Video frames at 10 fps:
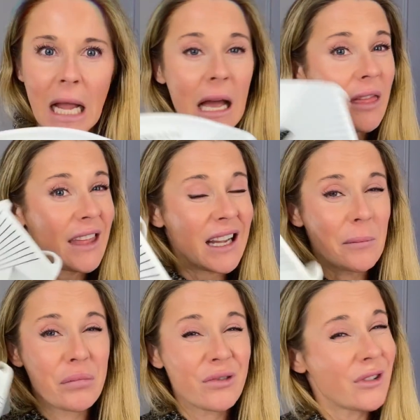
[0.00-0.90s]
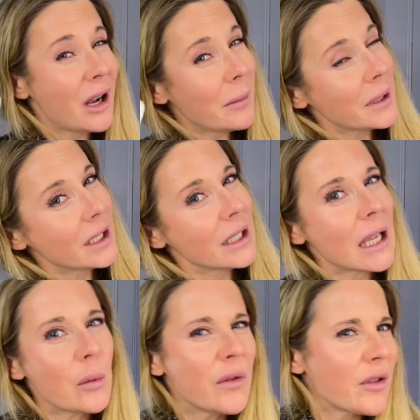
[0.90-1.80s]
I think I'm probably gonna
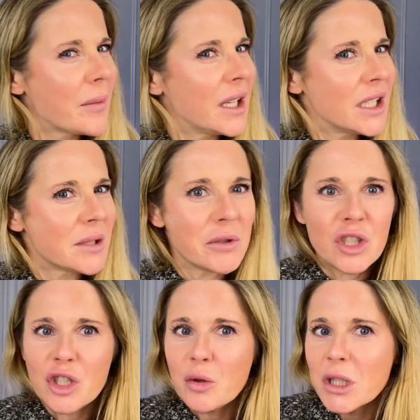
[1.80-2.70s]
get one for my husband too,